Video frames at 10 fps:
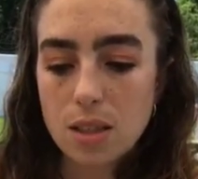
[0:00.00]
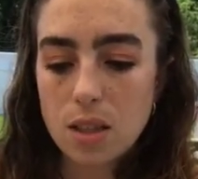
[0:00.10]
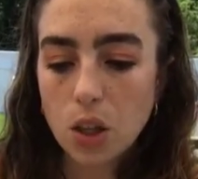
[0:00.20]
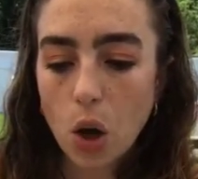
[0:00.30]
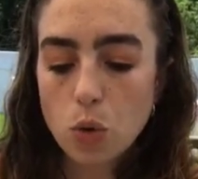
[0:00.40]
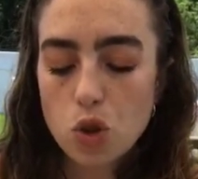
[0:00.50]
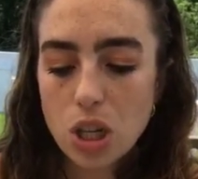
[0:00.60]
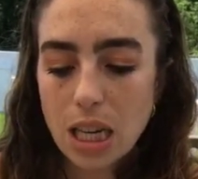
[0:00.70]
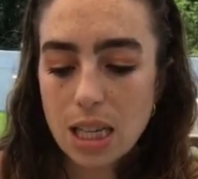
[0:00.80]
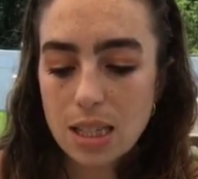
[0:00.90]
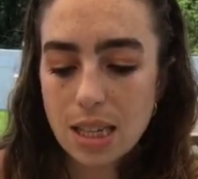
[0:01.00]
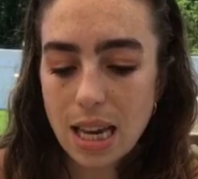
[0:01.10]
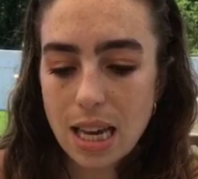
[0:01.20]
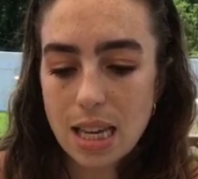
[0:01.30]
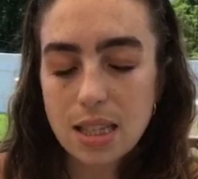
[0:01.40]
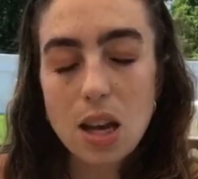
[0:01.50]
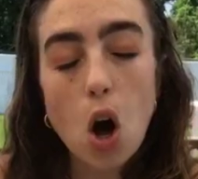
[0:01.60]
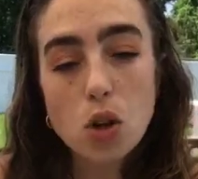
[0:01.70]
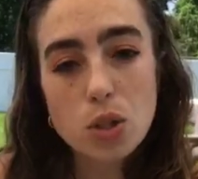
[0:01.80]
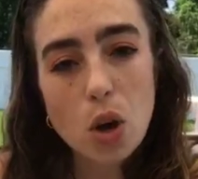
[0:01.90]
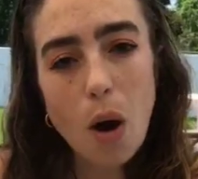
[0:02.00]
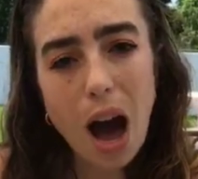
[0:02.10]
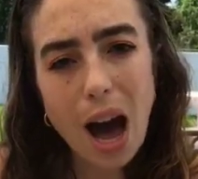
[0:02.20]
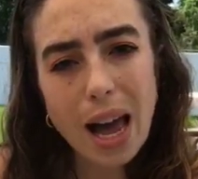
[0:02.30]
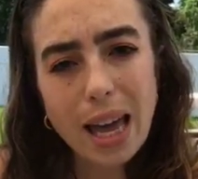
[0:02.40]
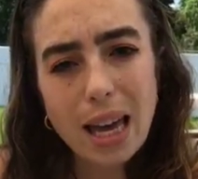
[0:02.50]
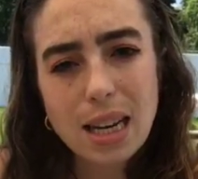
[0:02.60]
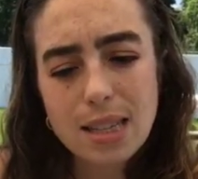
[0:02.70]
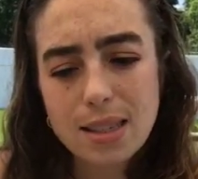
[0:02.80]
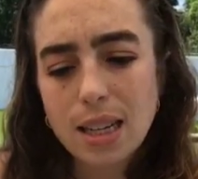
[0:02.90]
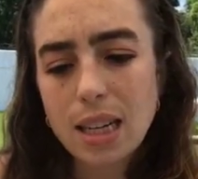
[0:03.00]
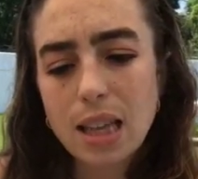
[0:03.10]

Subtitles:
The goat cheese is also high in acidity.